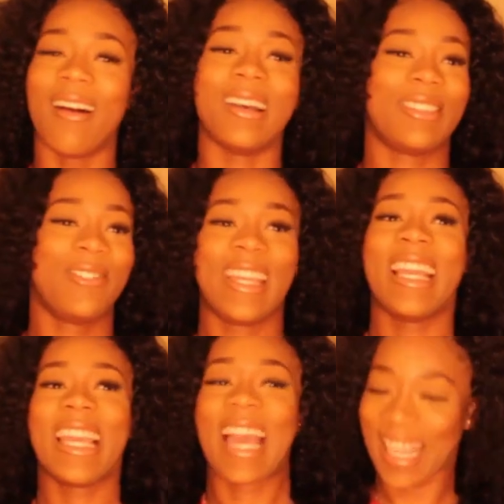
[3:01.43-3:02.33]
ass
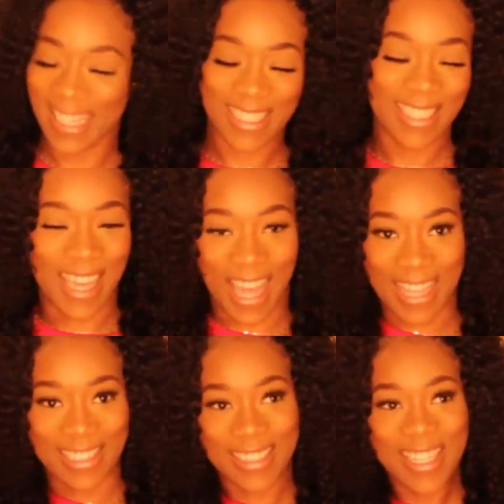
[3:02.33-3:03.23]
wig like
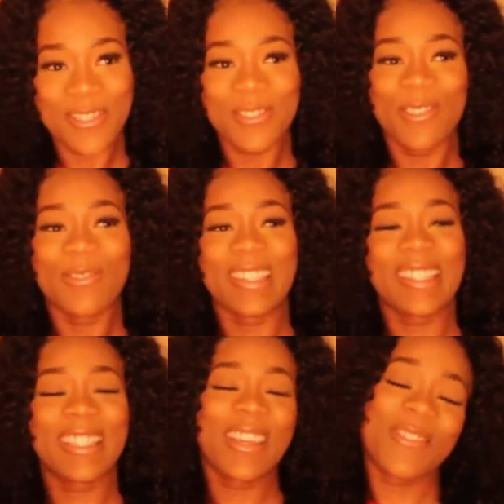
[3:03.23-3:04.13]
guys if you
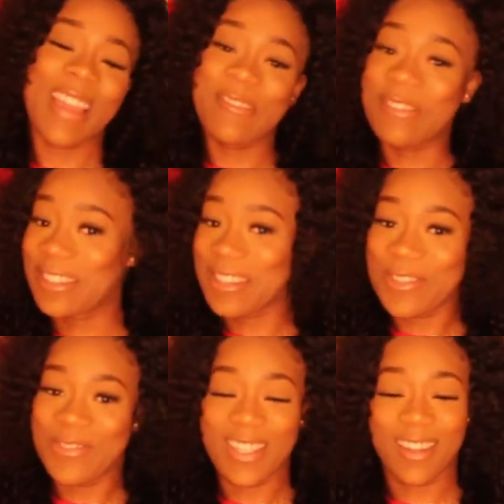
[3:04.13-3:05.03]
if you have your
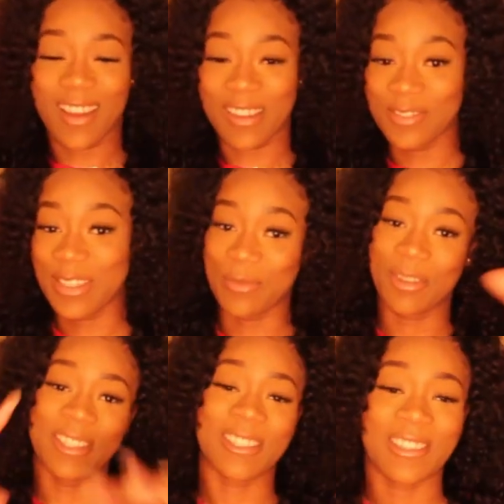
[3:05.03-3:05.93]
social media it'll
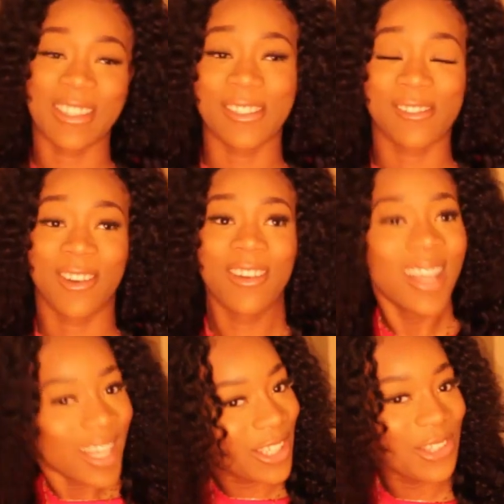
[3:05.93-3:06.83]
be on the screen as well
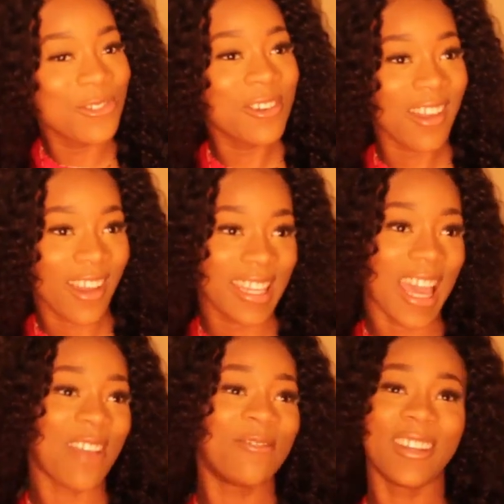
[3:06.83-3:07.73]
you will know that
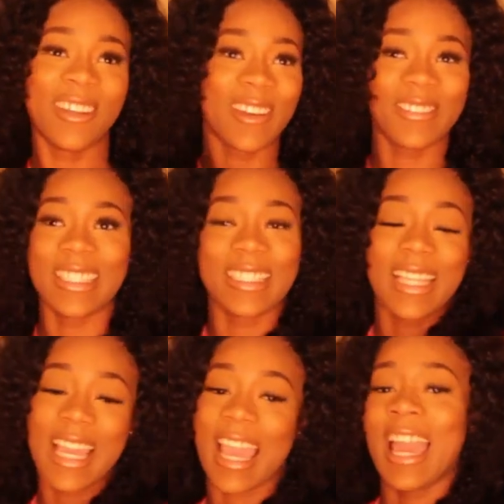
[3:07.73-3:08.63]
i've been loving this
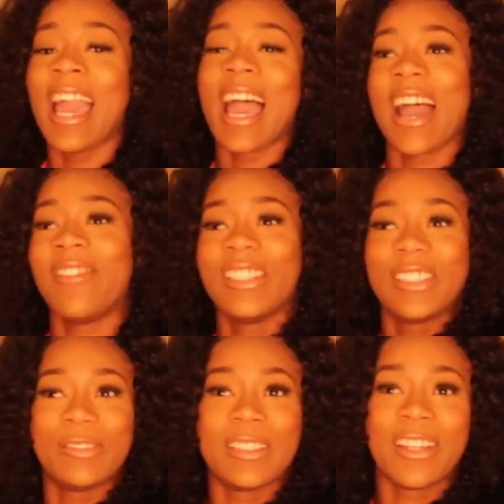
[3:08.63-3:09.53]
hair i've
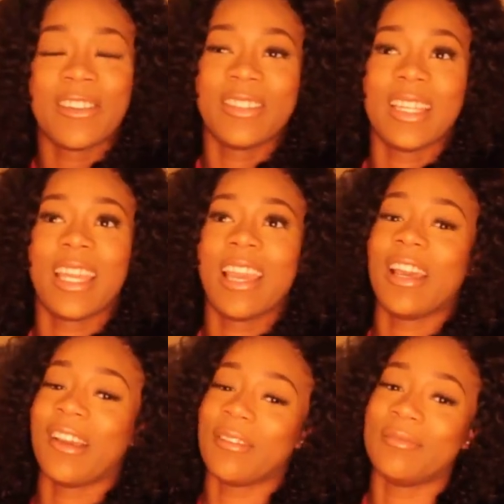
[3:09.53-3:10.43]
actually been loving it
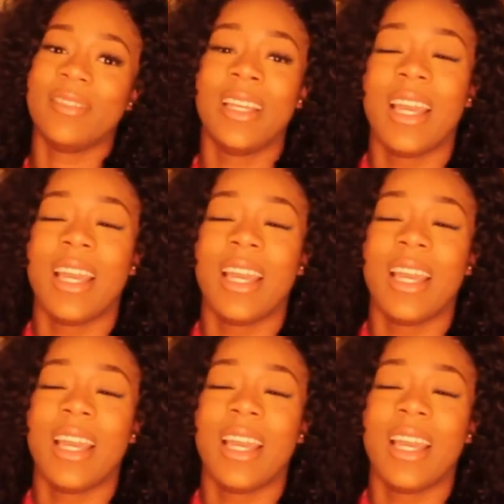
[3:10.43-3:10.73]
um, and